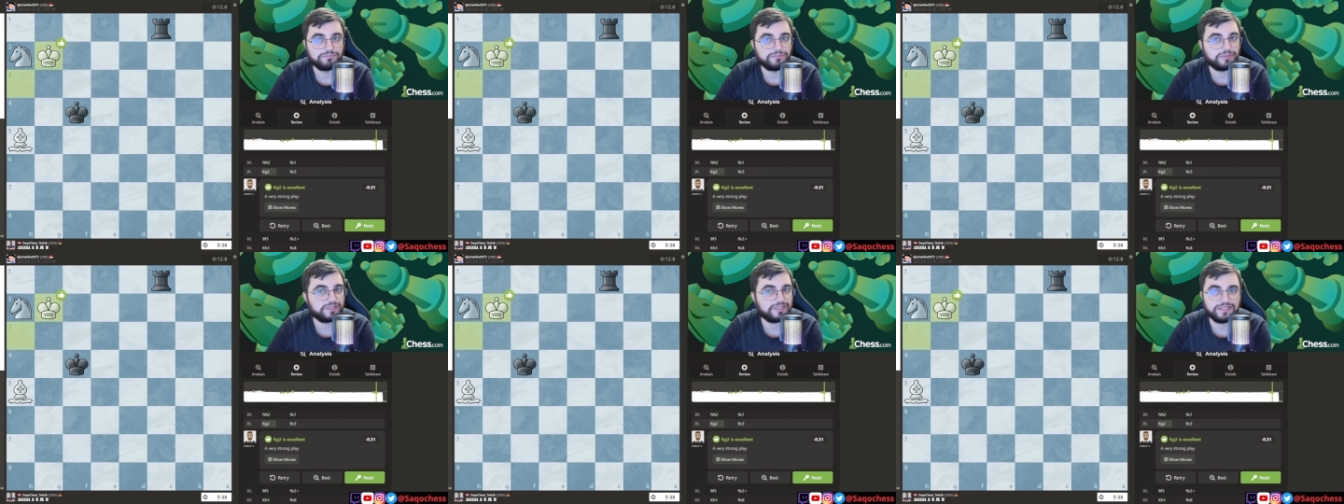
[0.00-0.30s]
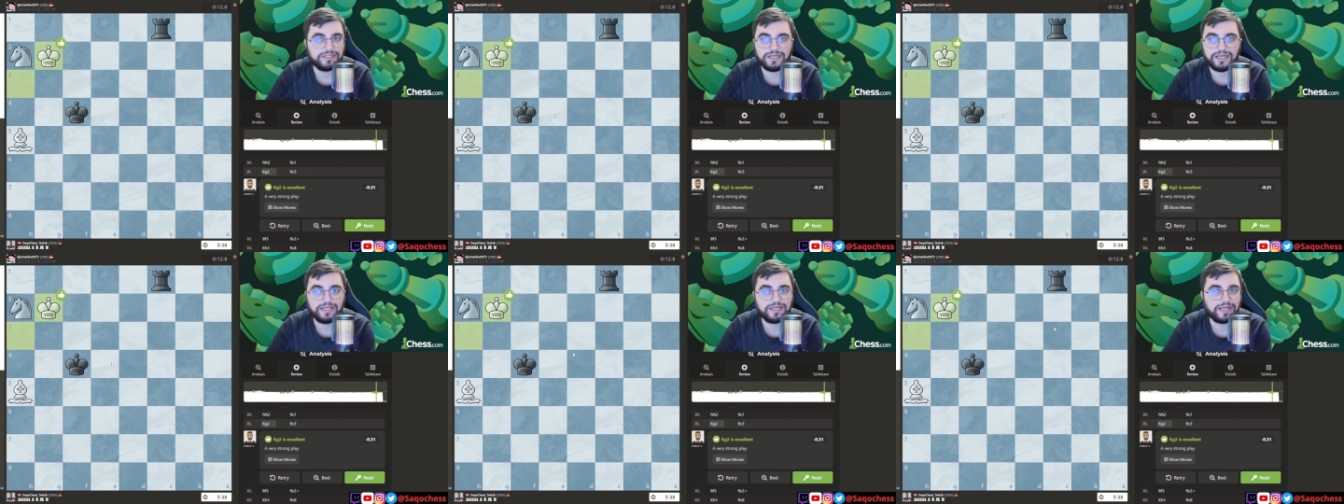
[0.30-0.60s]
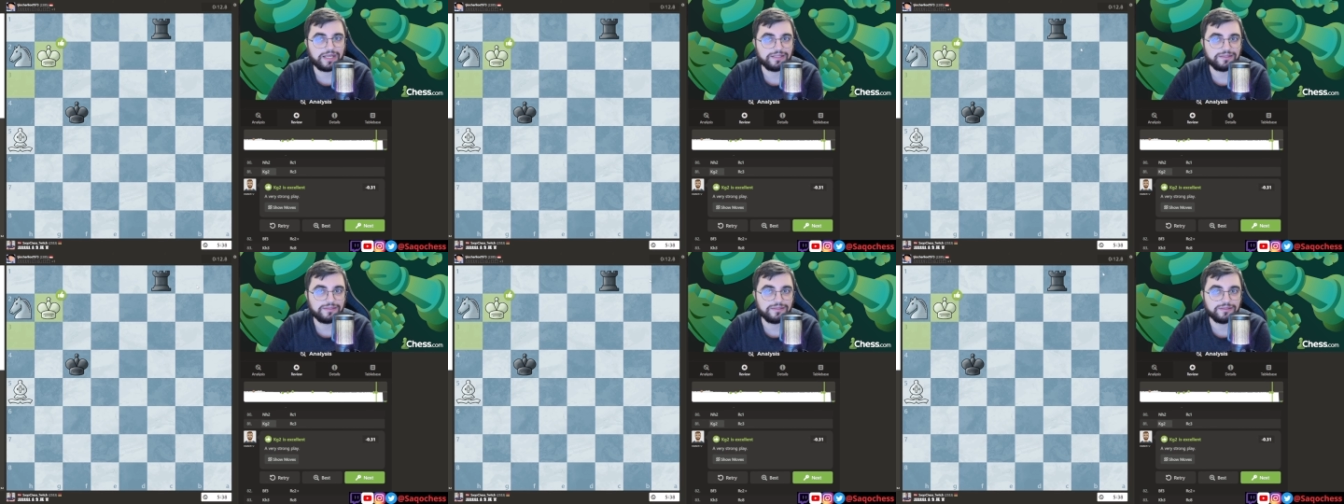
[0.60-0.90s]
But again,
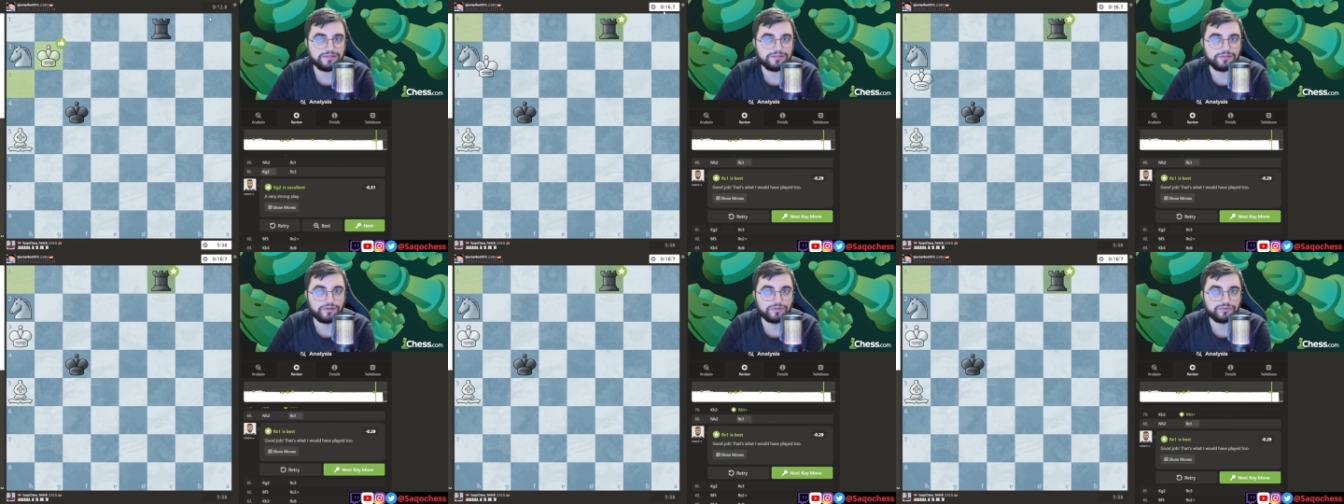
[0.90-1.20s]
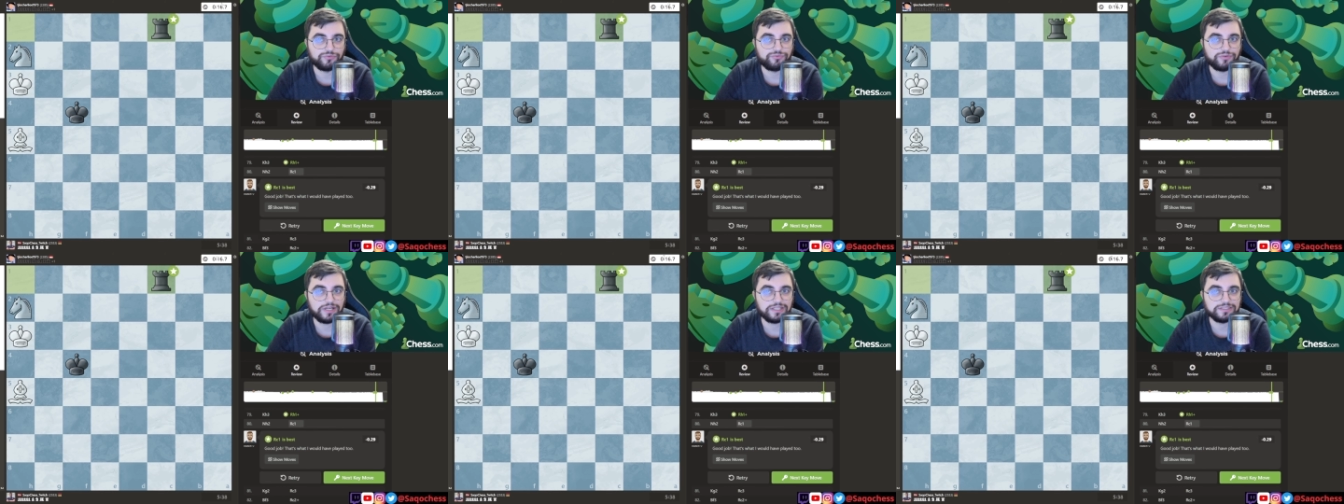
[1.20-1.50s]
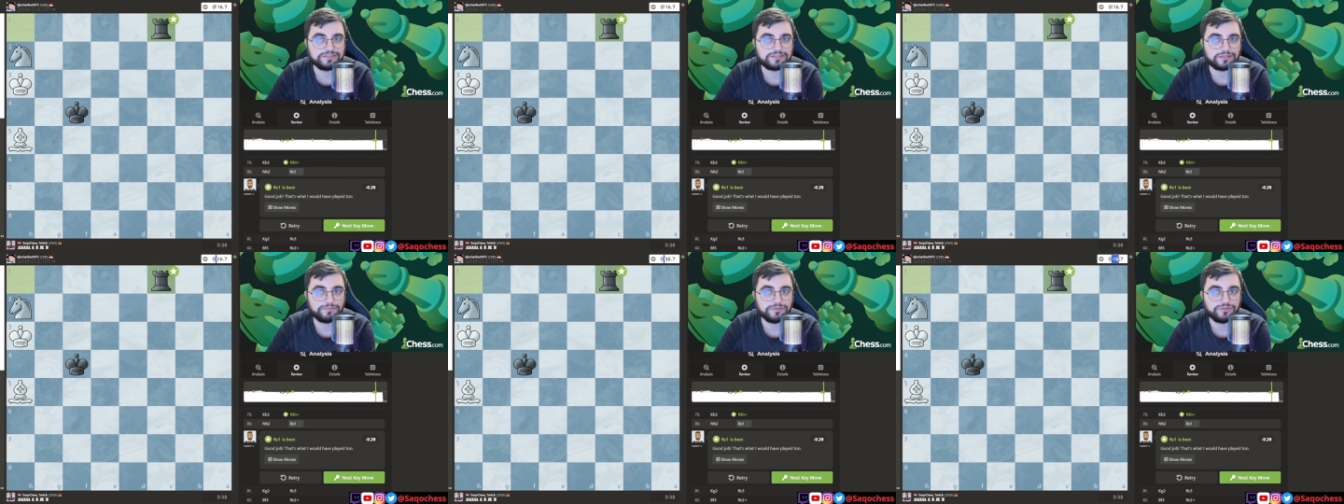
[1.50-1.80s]
I think not
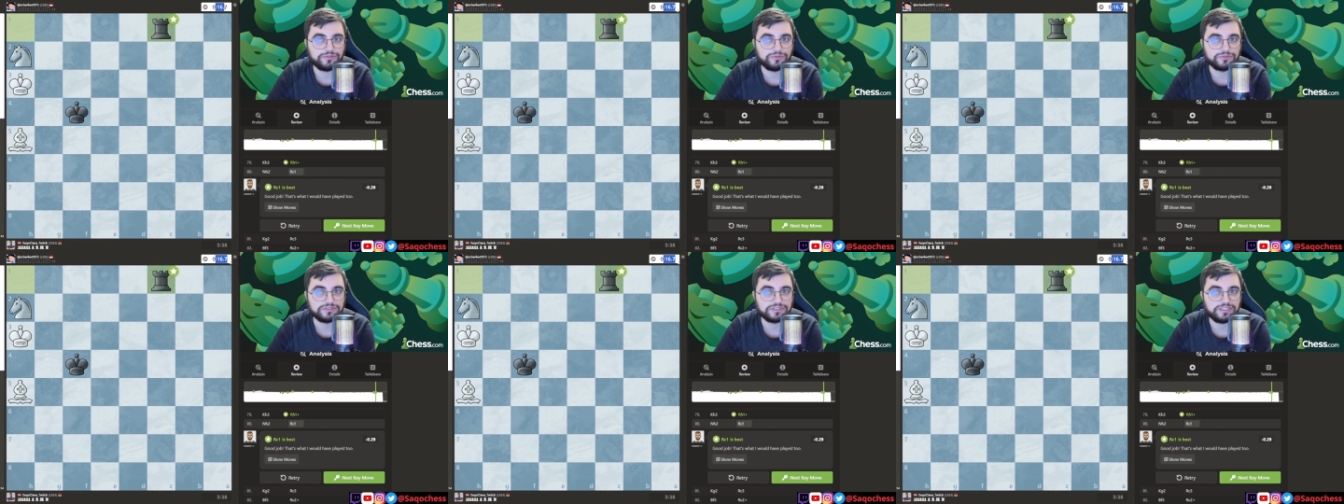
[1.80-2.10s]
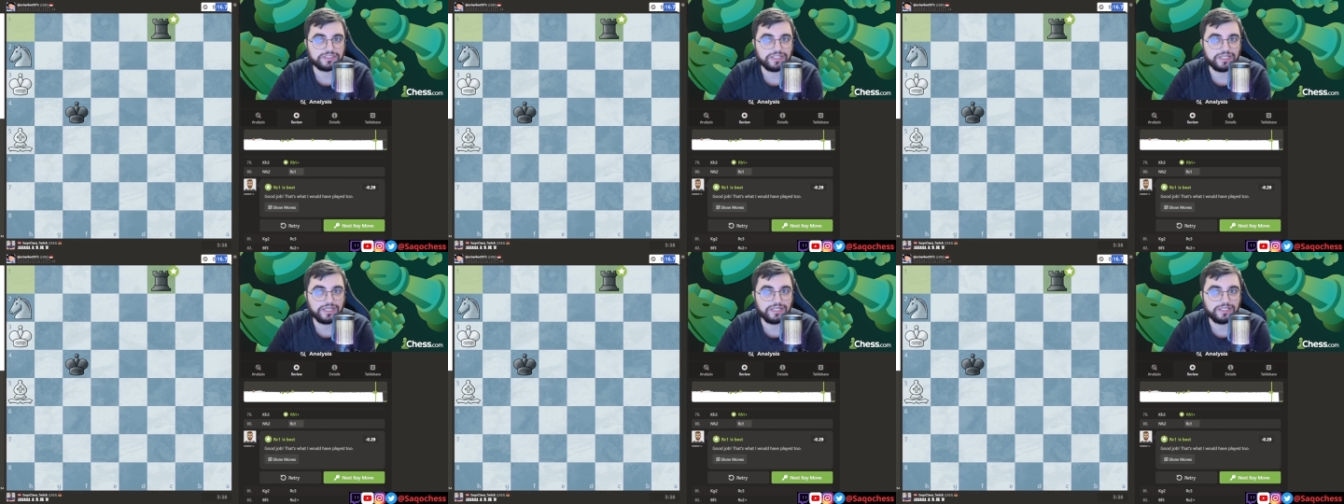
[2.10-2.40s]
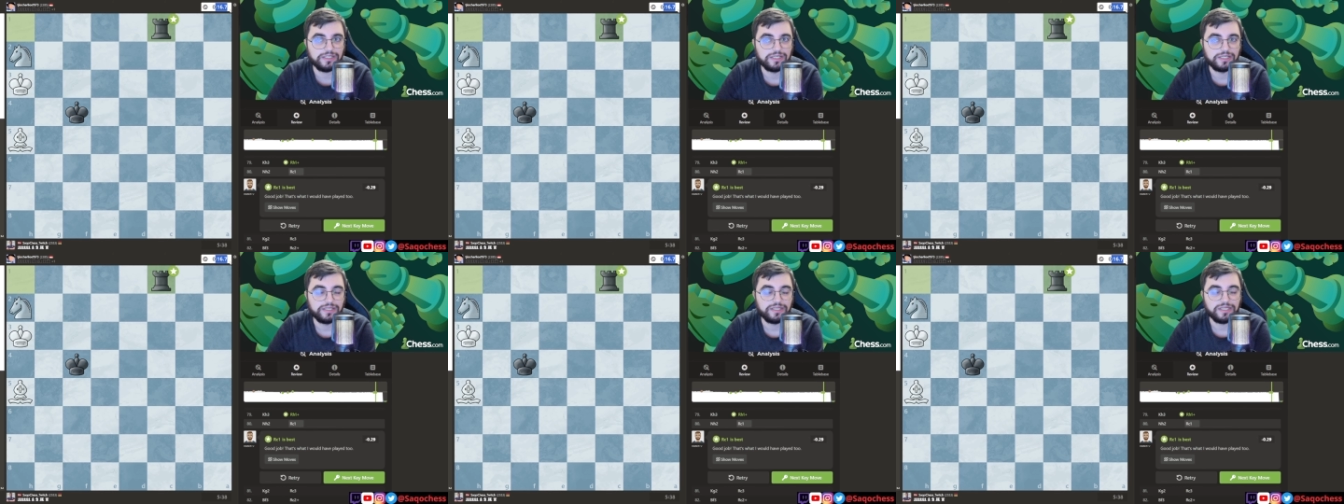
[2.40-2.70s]
faster because
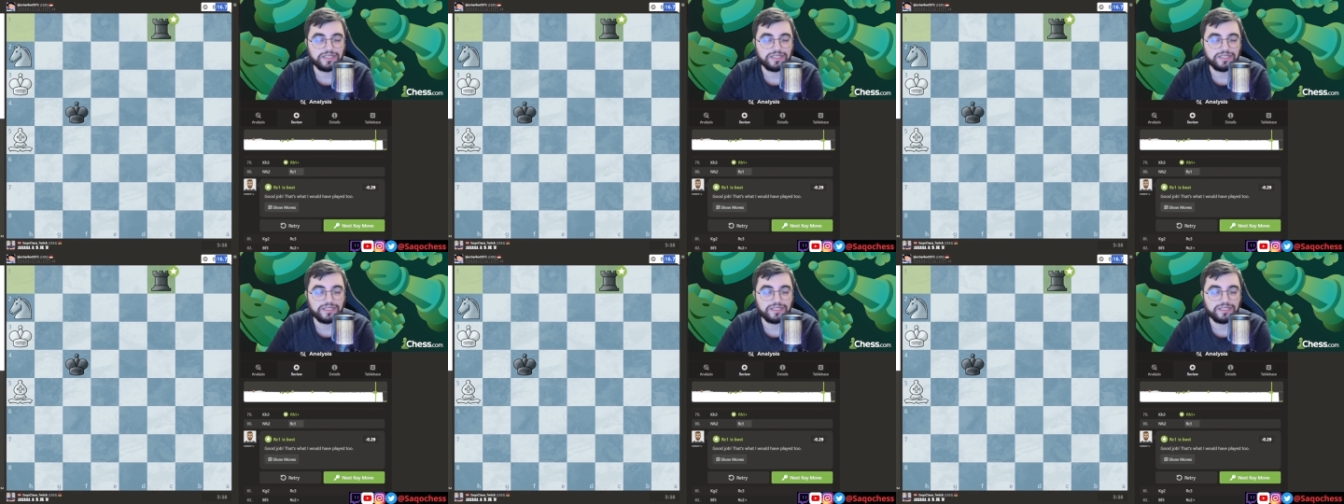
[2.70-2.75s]
again,